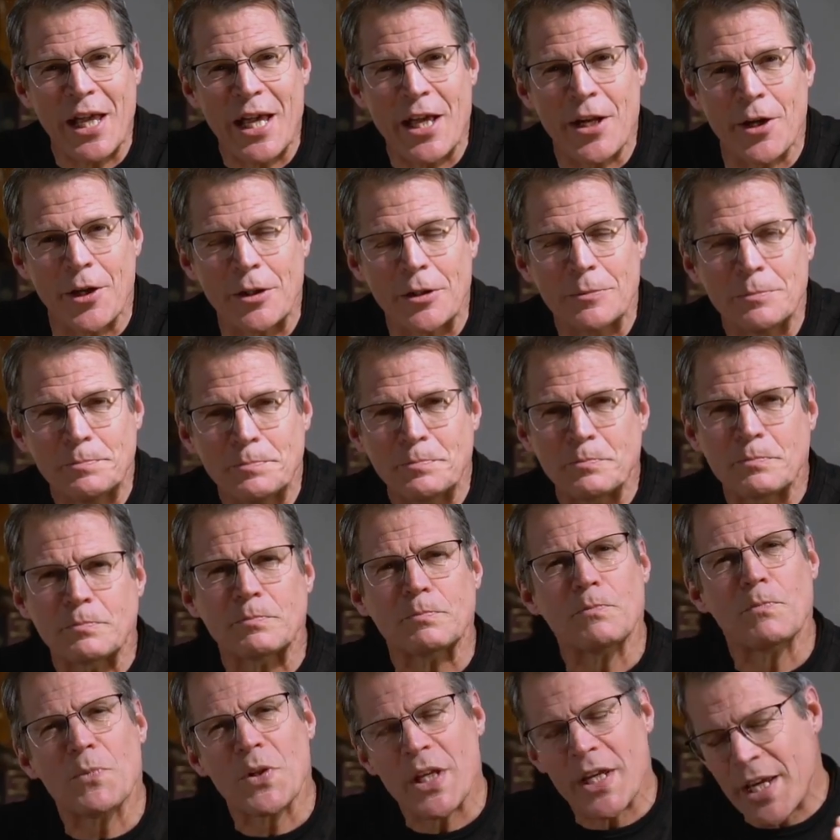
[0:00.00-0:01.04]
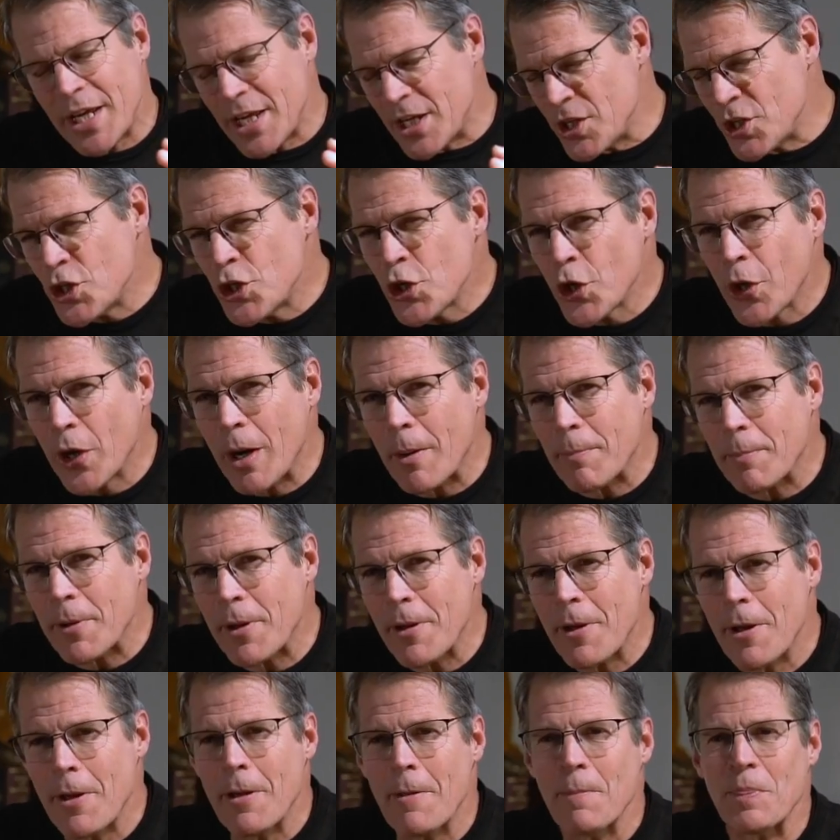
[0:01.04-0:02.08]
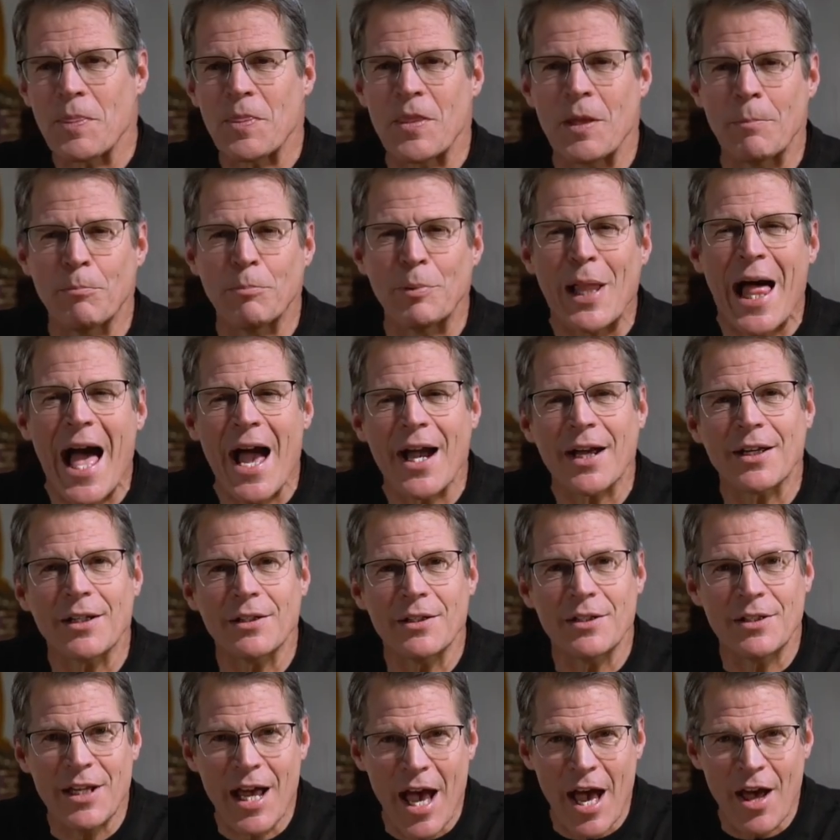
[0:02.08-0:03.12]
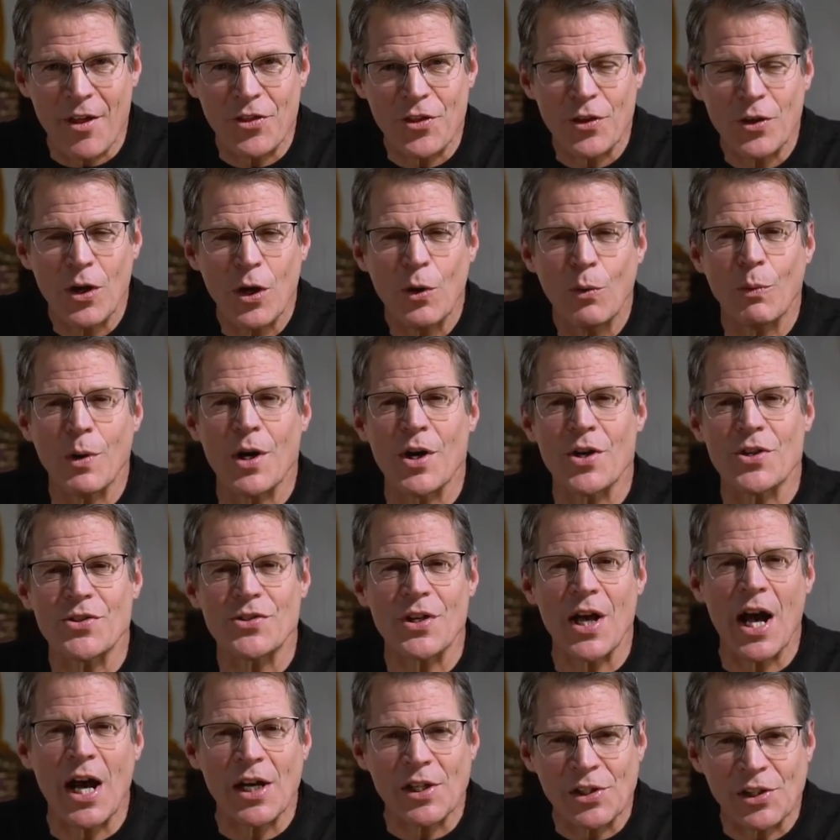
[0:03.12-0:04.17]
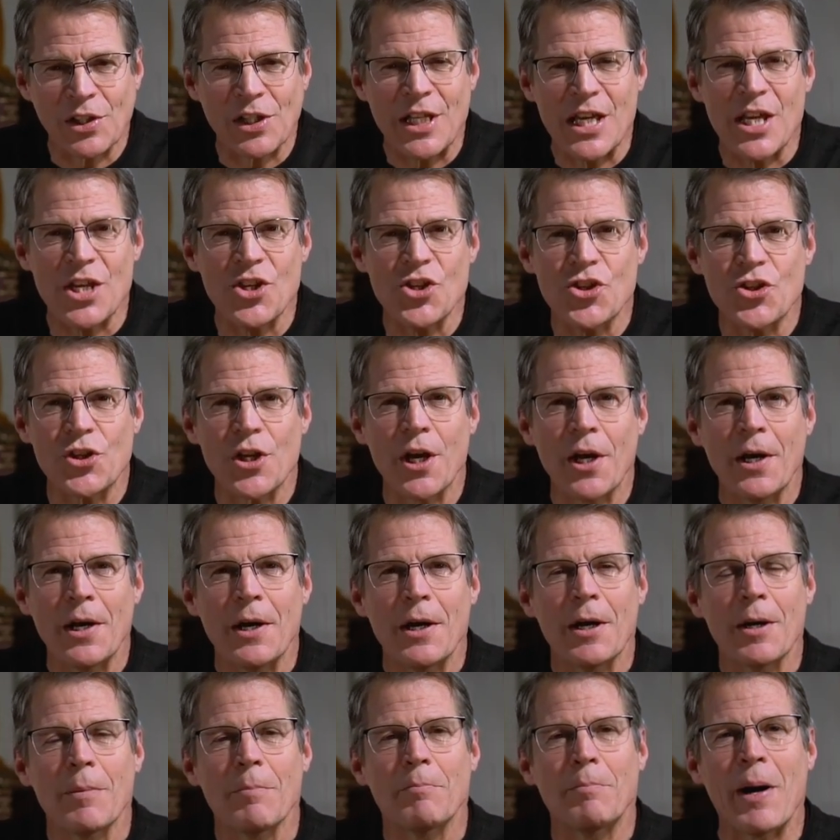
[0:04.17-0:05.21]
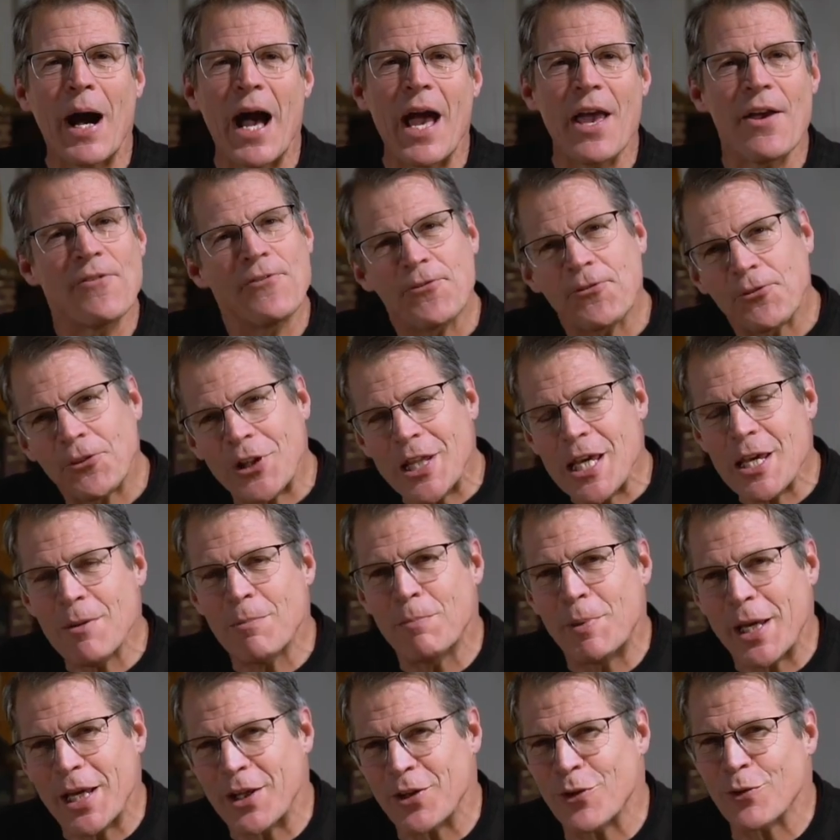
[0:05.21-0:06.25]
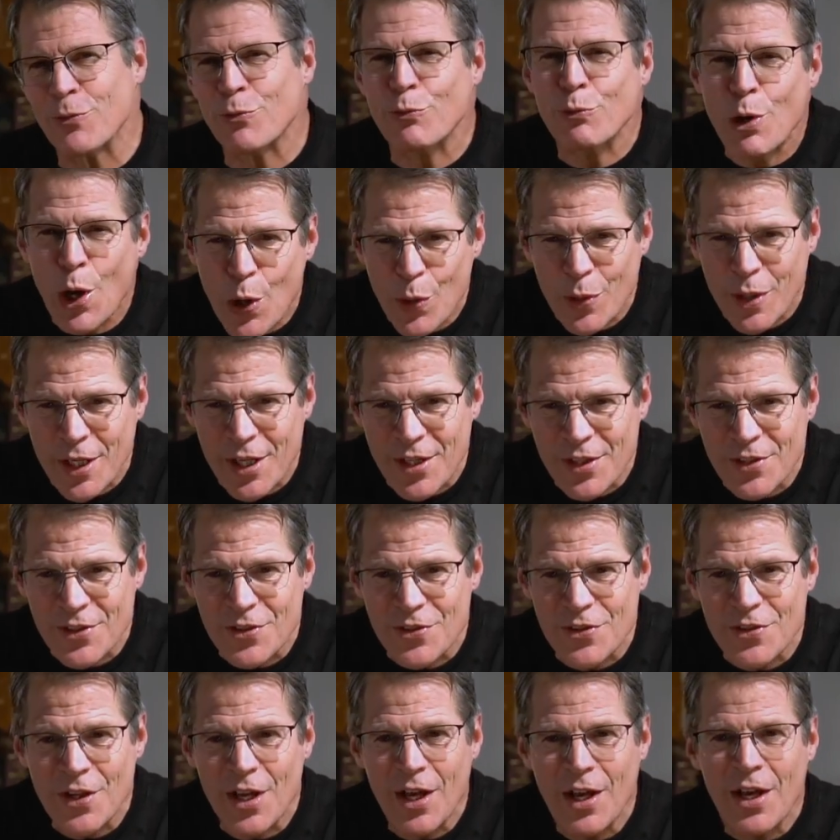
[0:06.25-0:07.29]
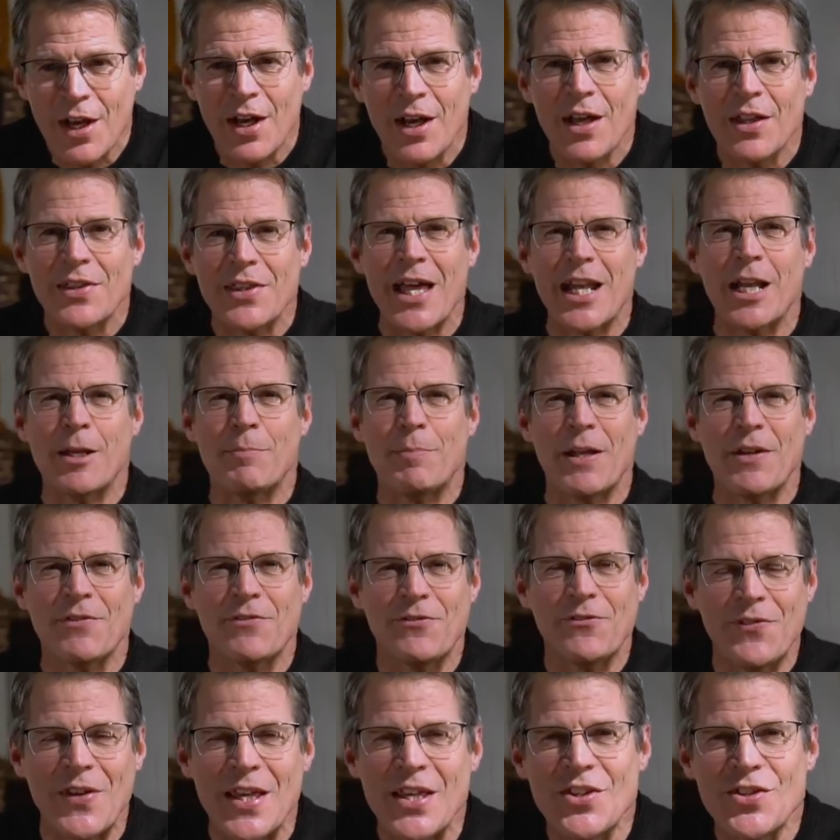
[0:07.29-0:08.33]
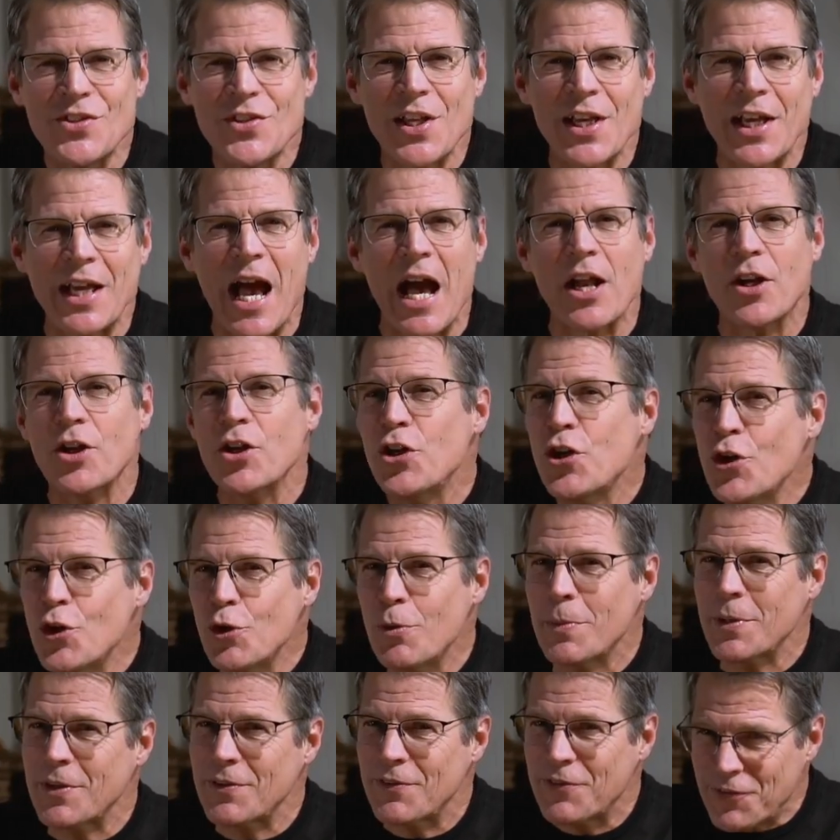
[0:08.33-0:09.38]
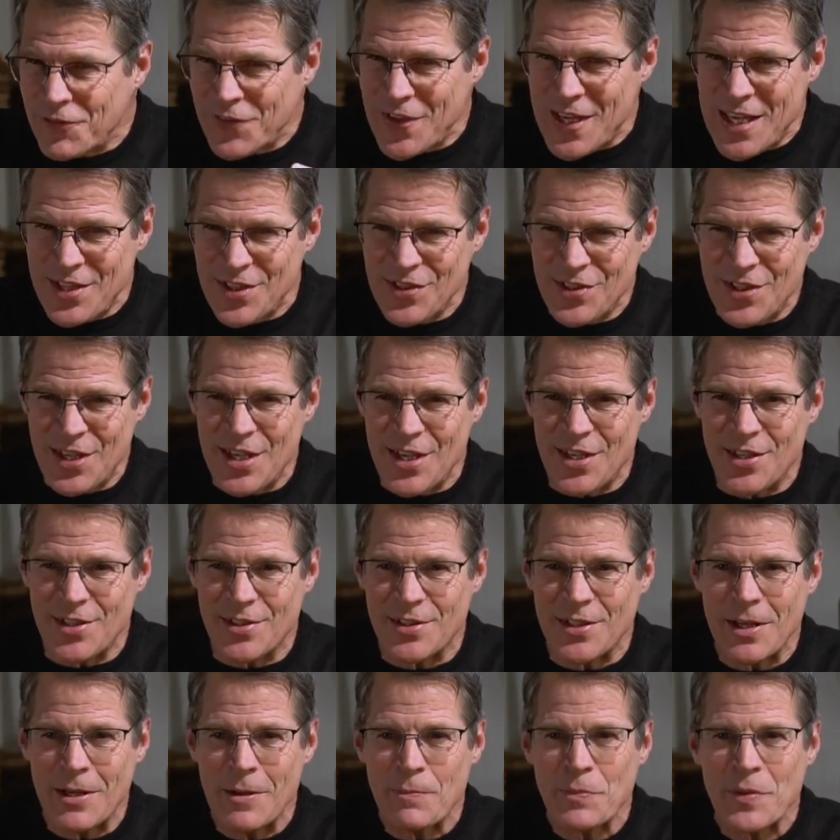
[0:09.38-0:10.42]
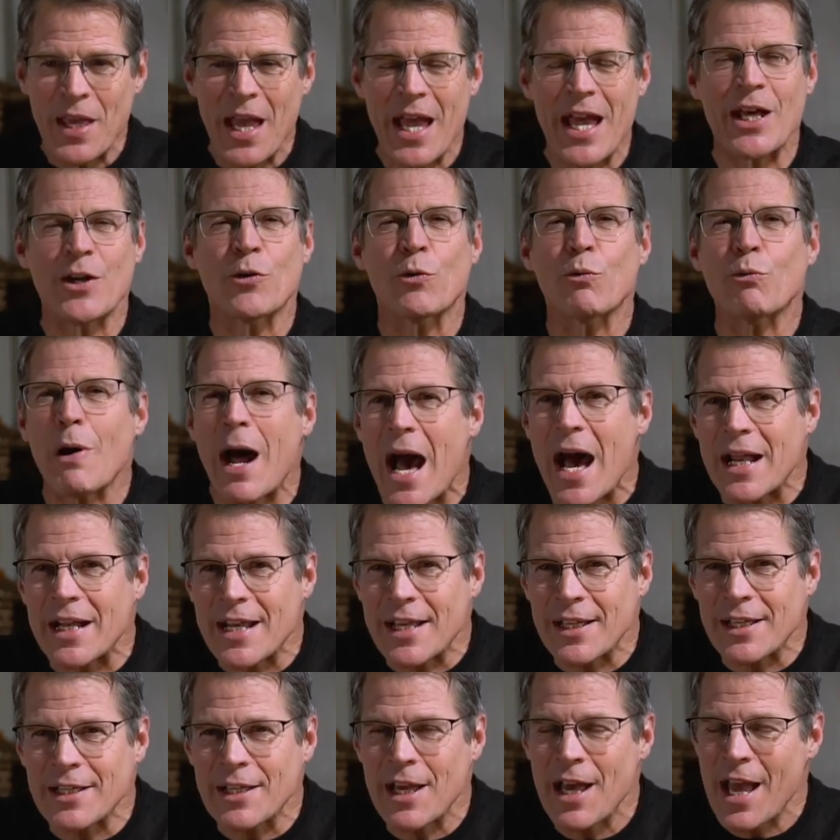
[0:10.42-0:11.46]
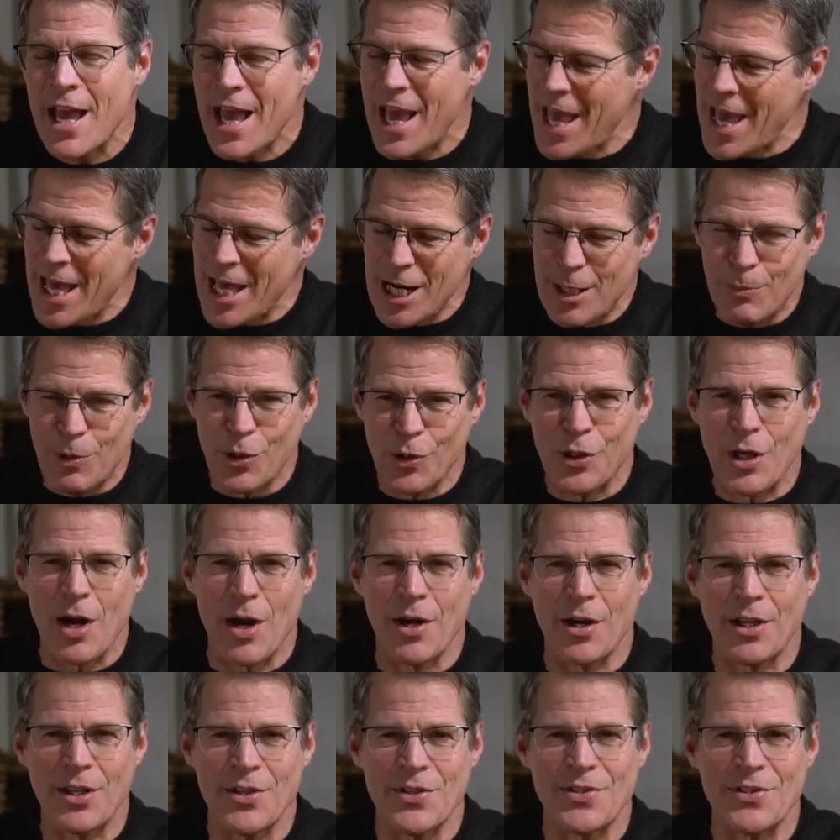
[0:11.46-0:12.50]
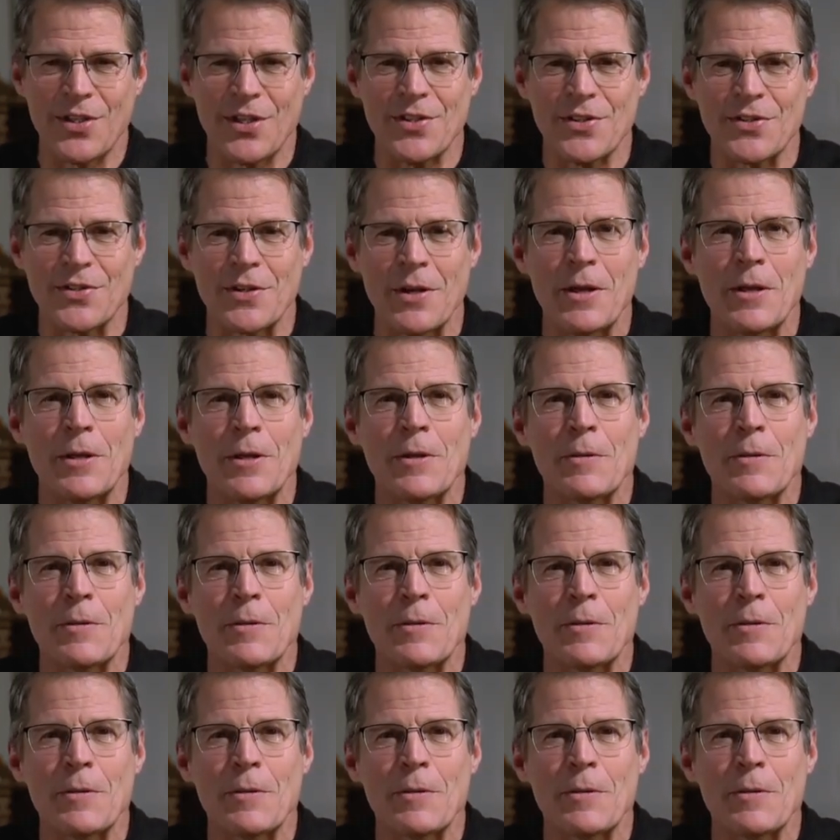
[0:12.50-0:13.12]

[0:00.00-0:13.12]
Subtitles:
later, in Europe, the Black Death was unleashed by flea-bitten rodents that had been feasting on human feces and rotting animal carcasses,